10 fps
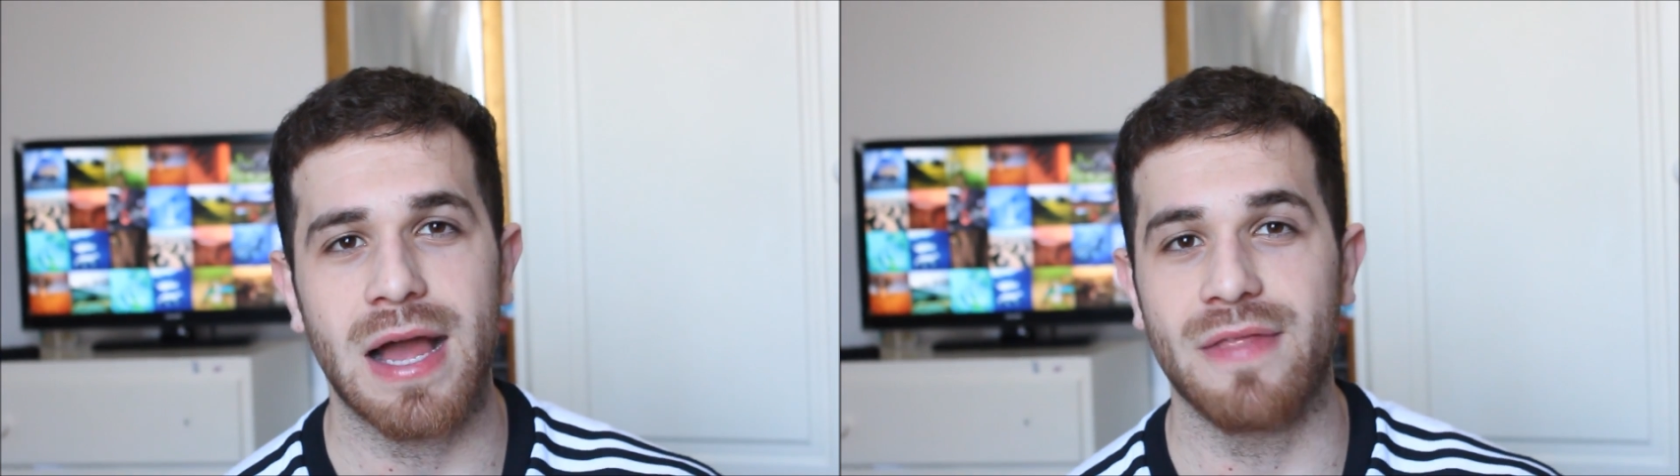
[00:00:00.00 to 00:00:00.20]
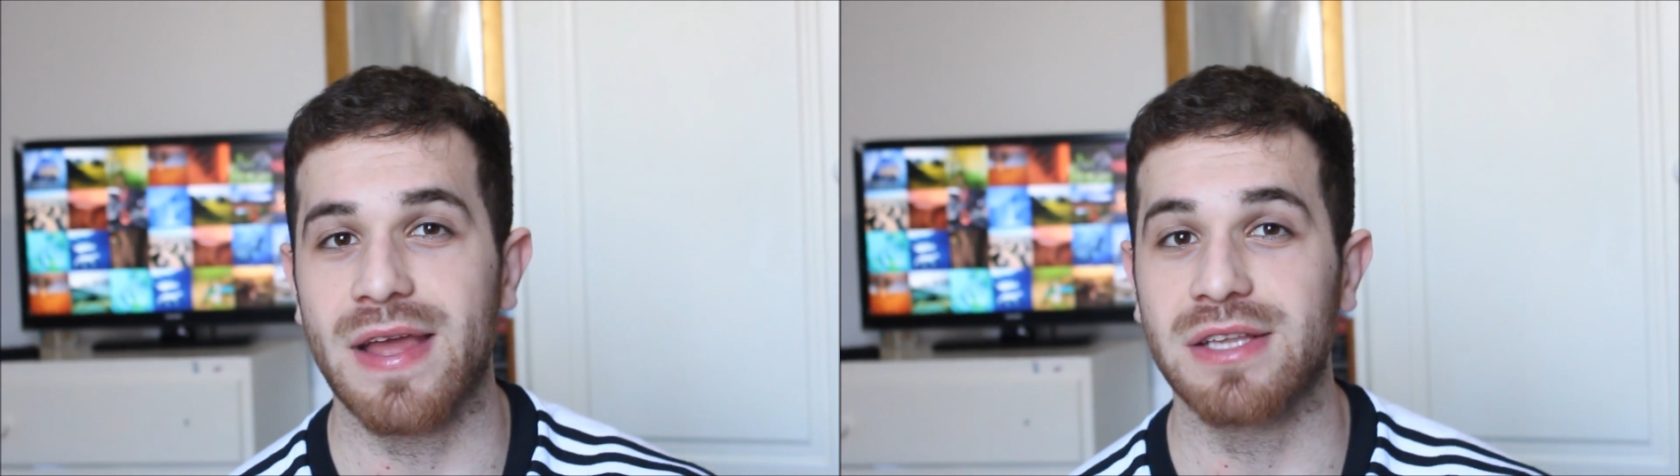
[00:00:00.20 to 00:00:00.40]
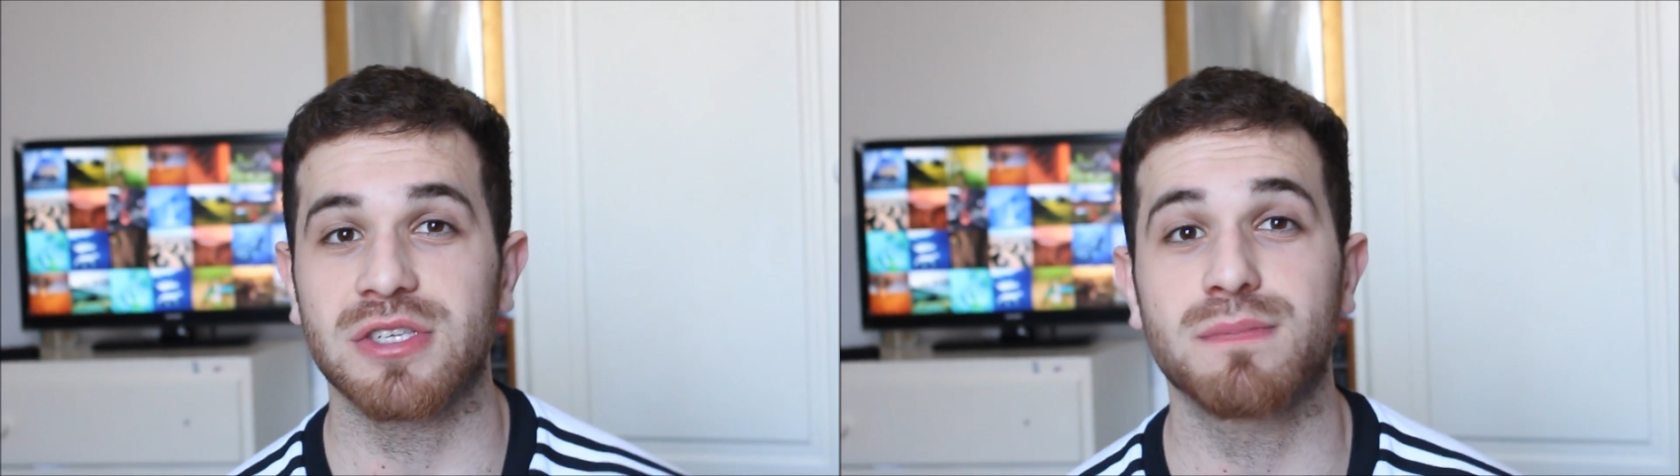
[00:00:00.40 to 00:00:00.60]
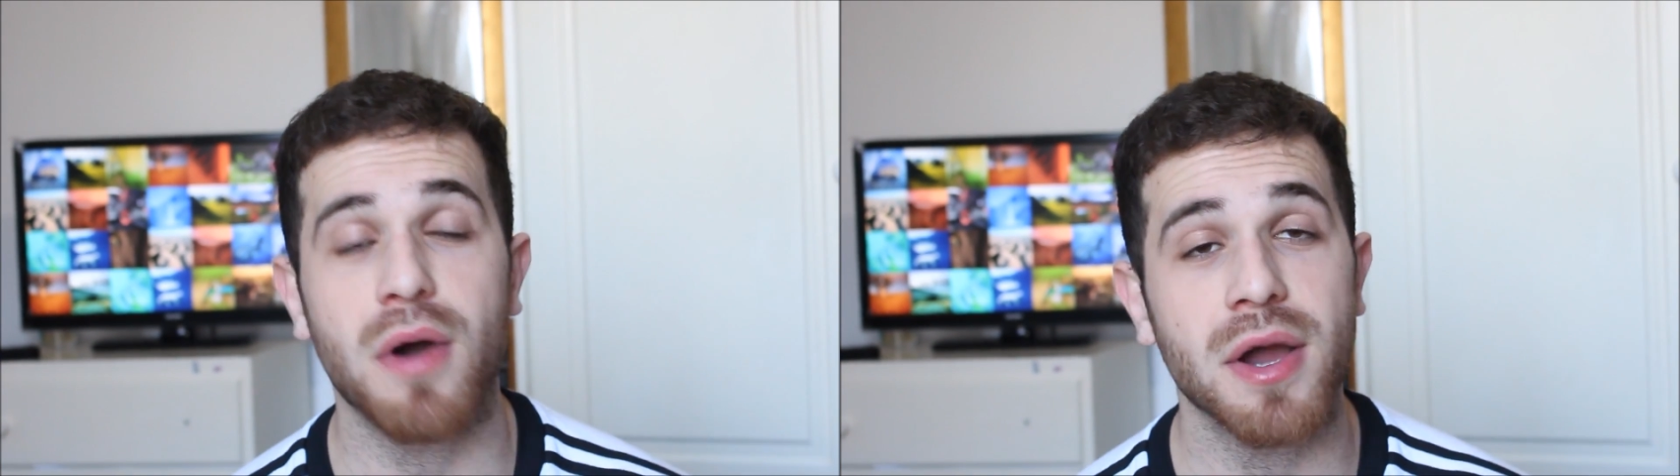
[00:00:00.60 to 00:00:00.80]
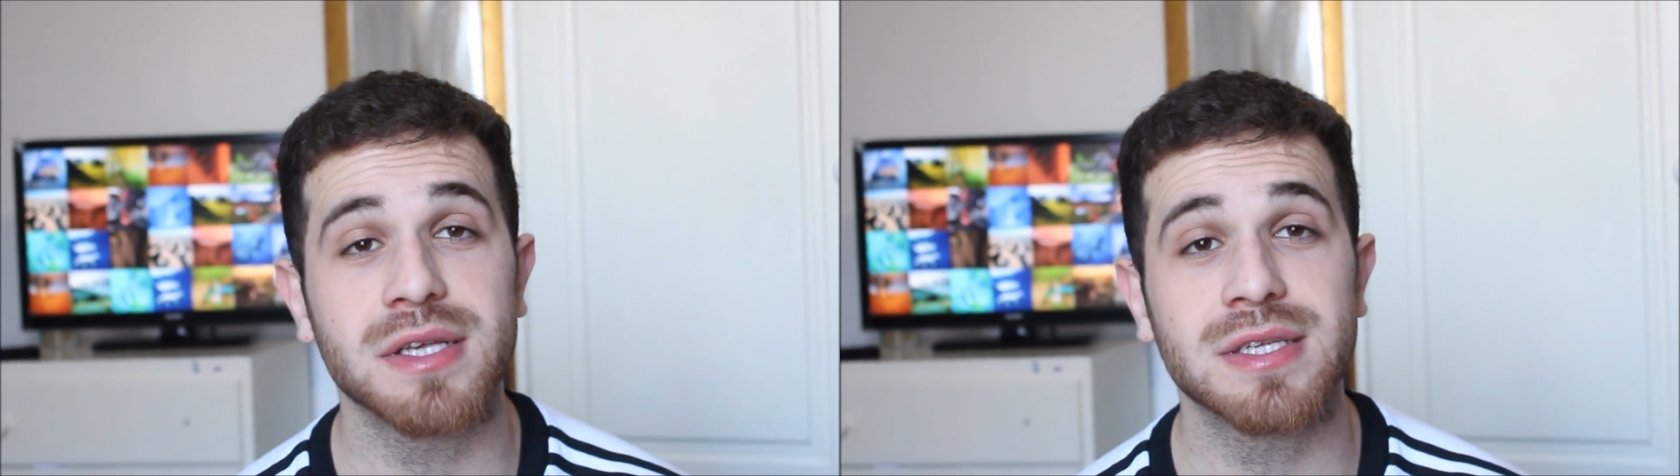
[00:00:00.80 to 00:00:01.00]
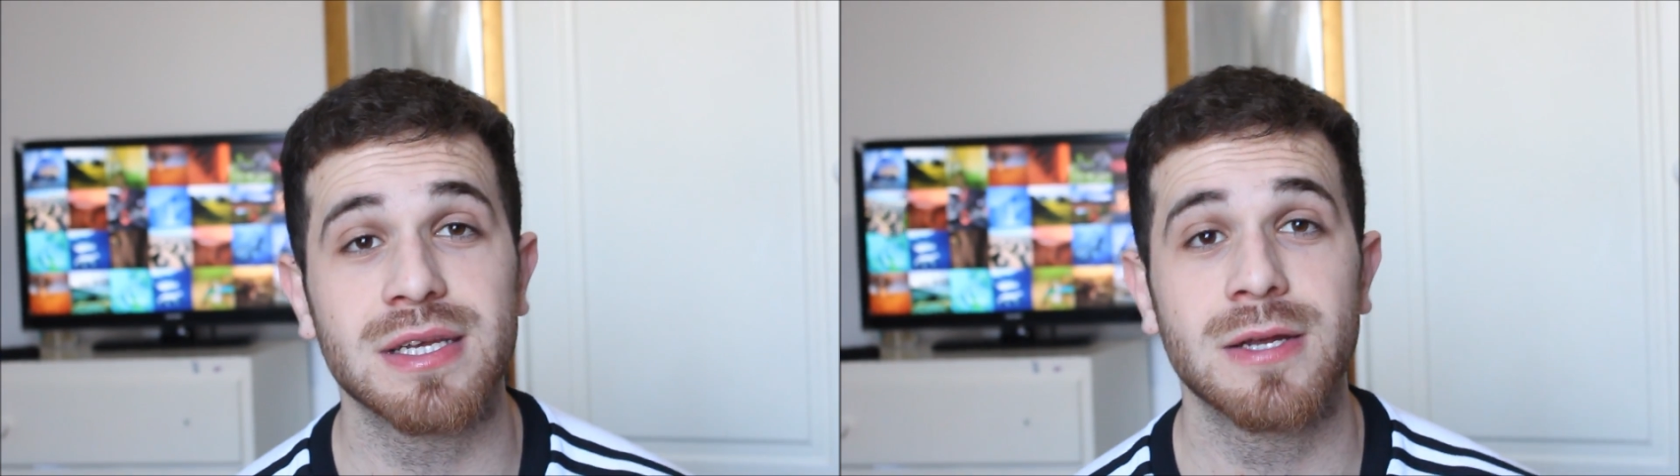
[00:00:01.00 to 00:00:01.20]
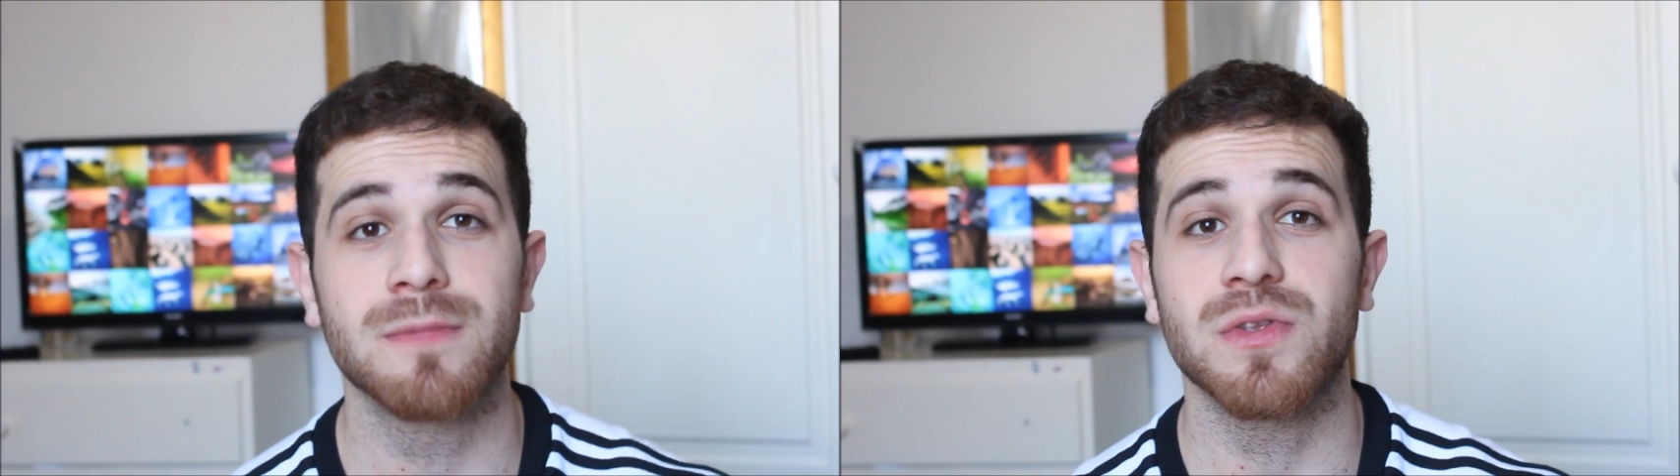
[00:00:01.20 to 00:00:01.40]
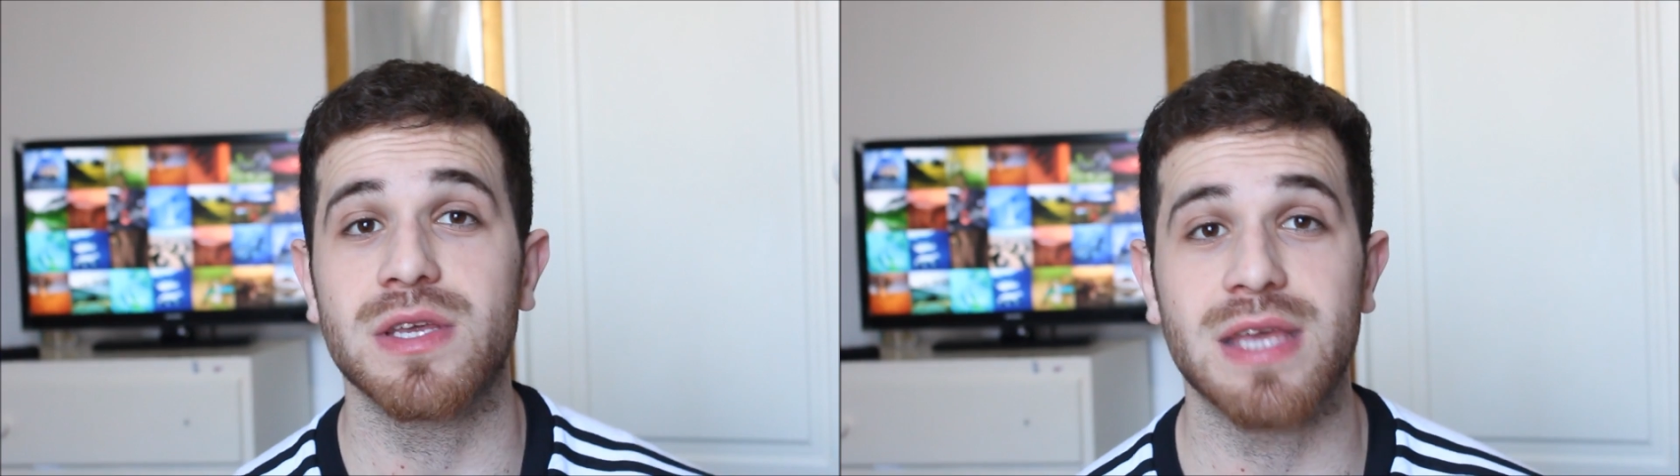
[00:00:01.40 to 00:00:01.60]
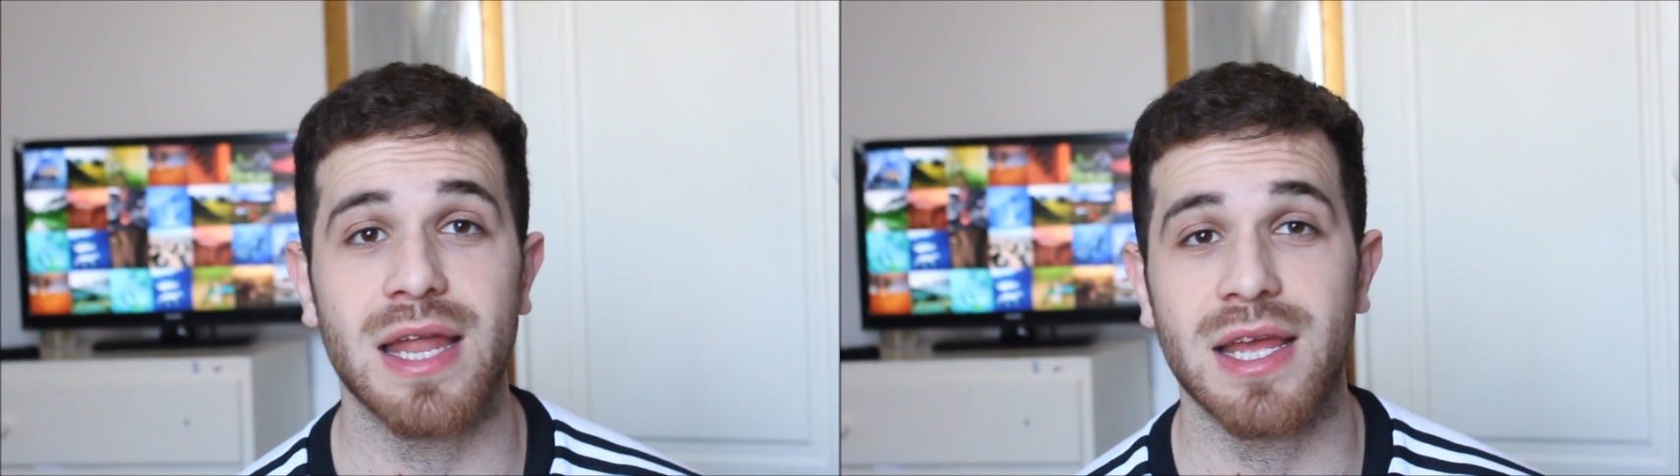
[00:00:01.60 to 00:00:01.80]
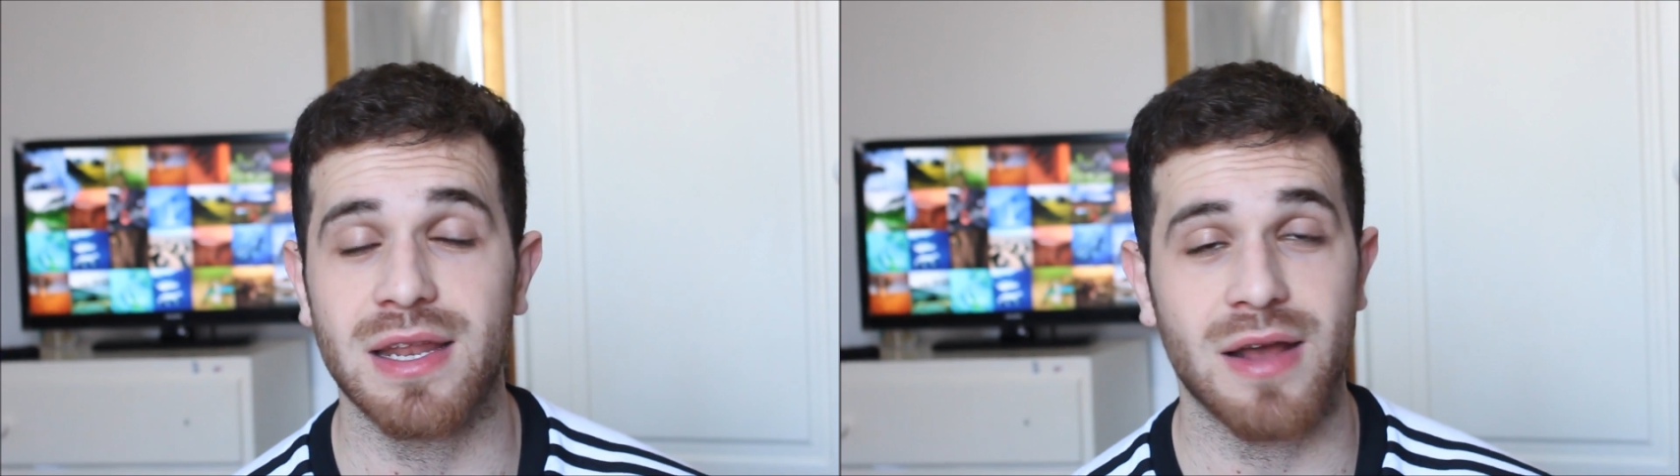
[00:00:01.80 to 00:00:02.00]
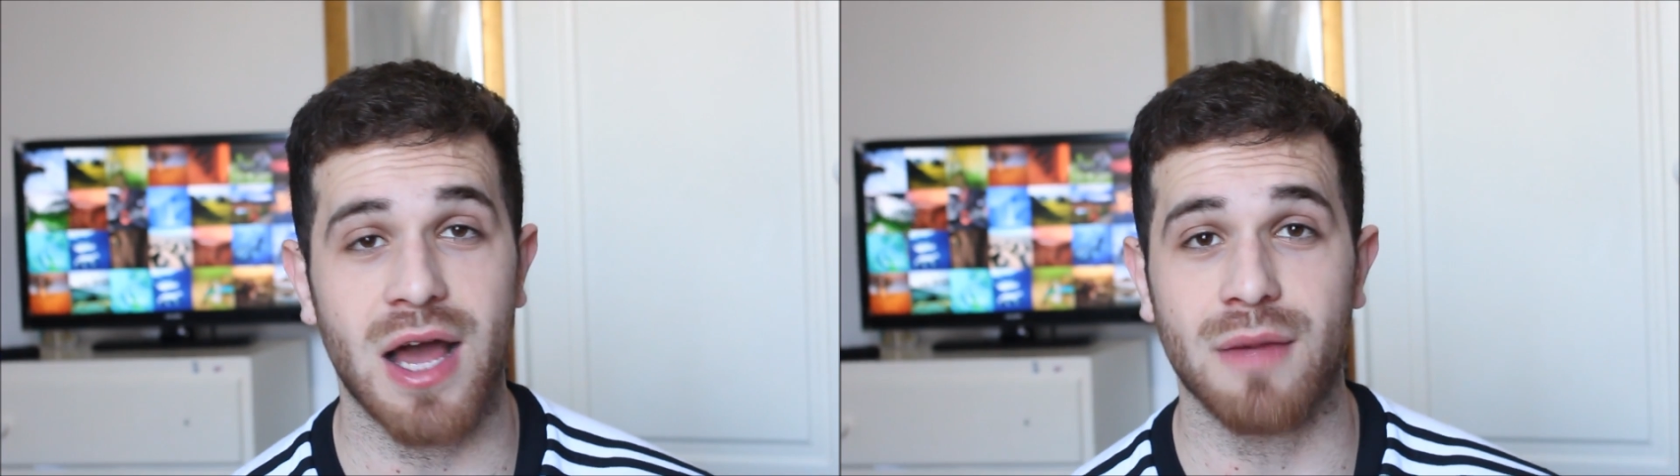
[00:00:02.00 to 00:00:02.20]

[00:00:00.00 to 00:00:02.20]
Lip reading: and then it spikes, you get in.